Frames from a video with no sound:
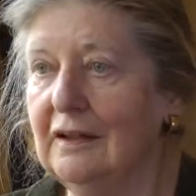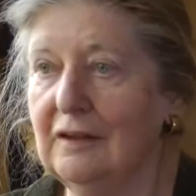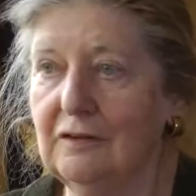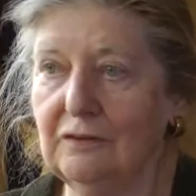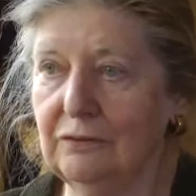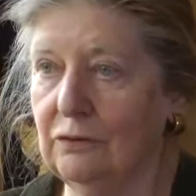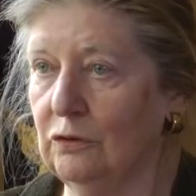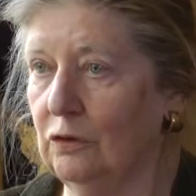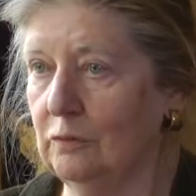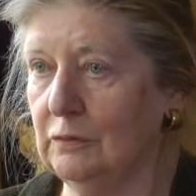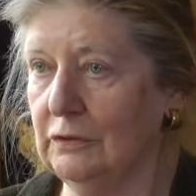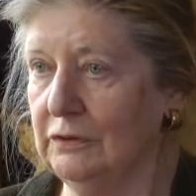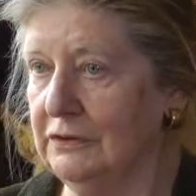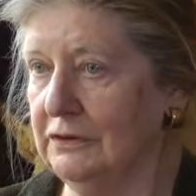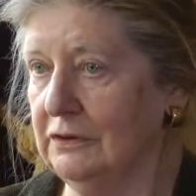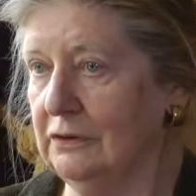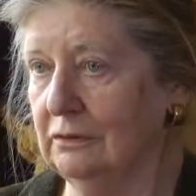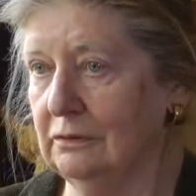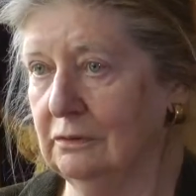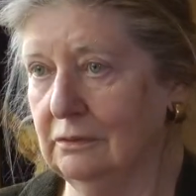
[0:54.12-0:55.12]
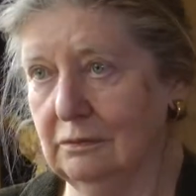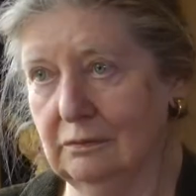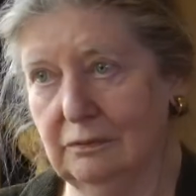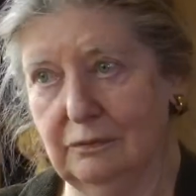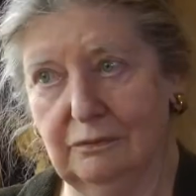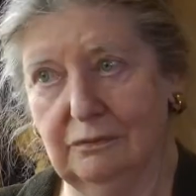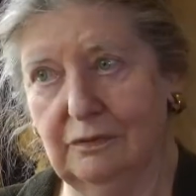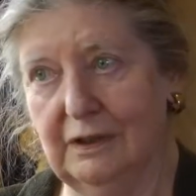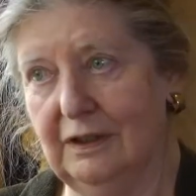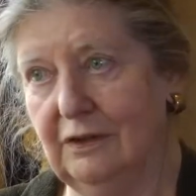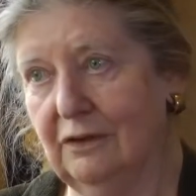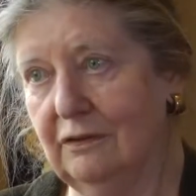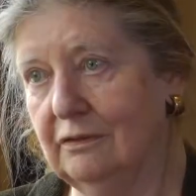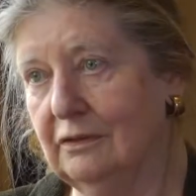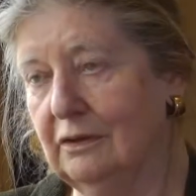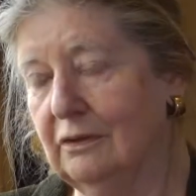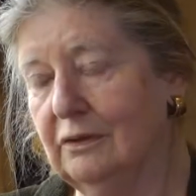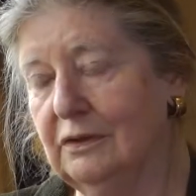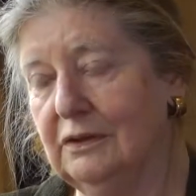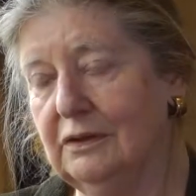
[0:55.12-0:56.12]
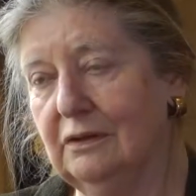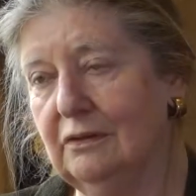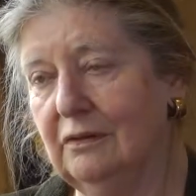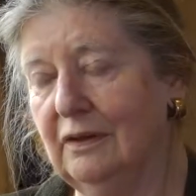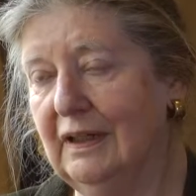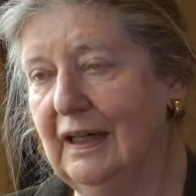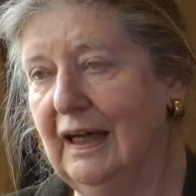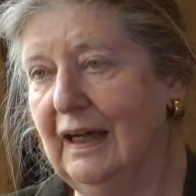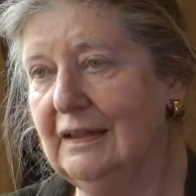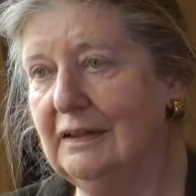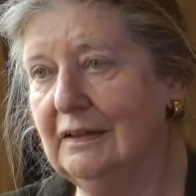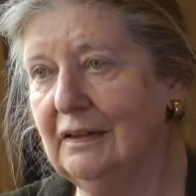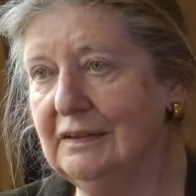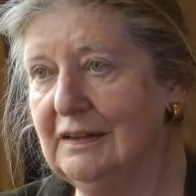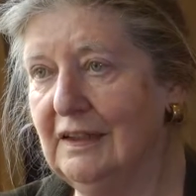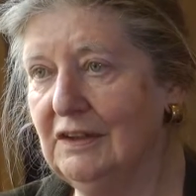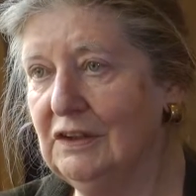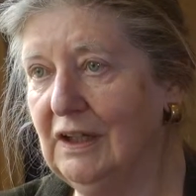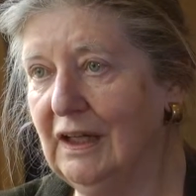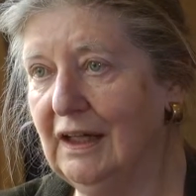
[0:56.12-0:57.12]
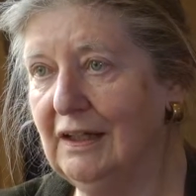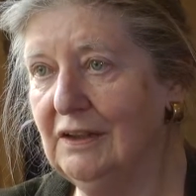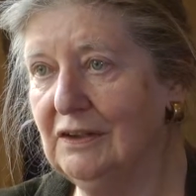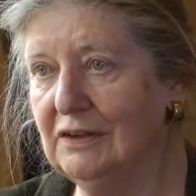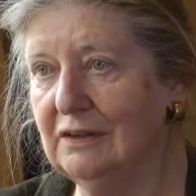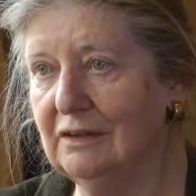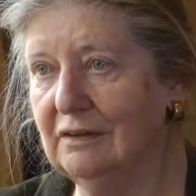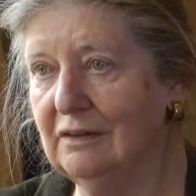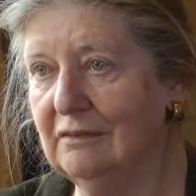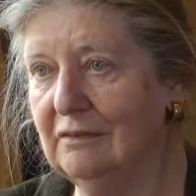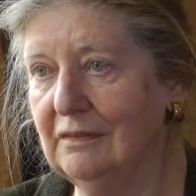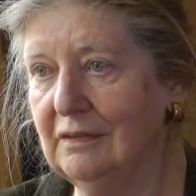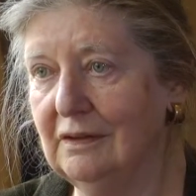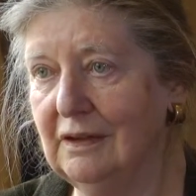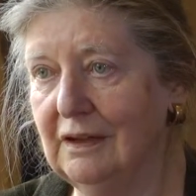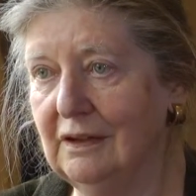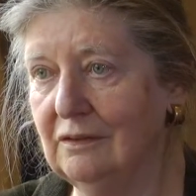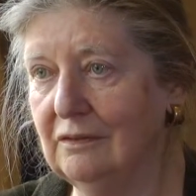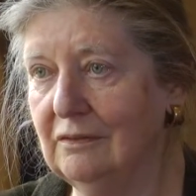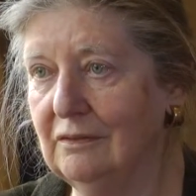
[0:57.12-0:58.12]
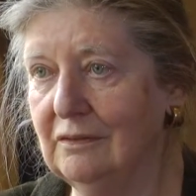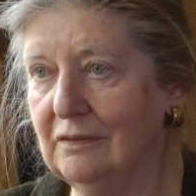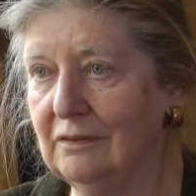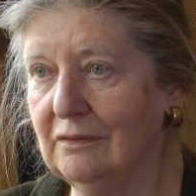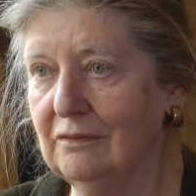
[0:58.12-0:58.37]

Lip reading: formal school, right through to adult education in